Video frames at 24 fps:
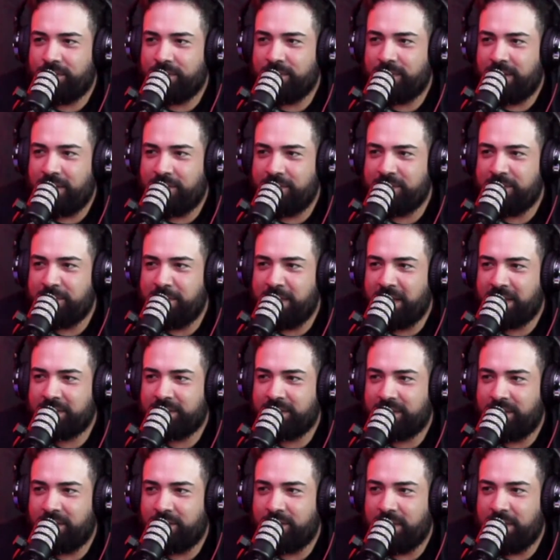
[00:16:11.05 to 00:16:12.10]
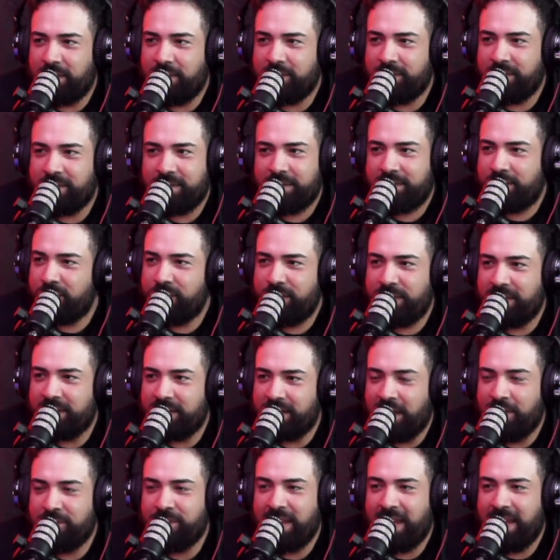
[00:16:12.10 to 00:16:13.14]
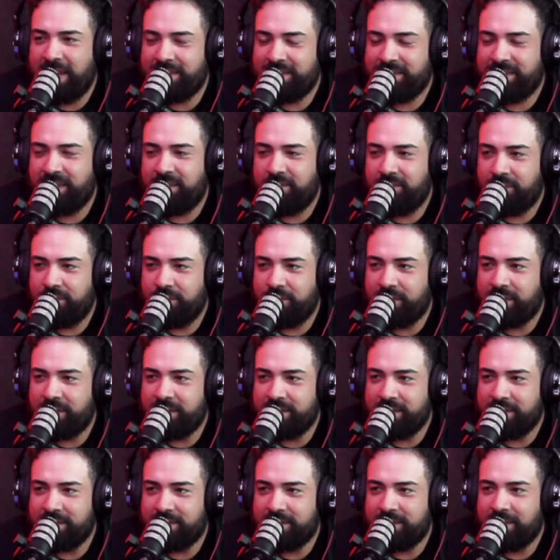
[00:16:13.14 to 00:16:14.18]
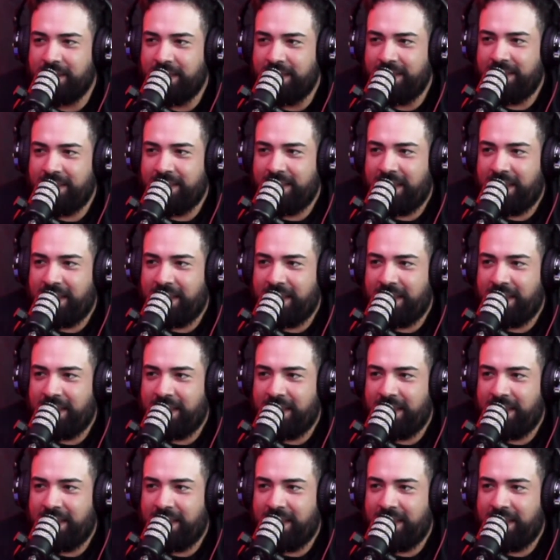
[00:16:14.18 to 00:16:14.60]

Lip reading: when I went to Mexico. When don't eat it. I only had seafood because it's I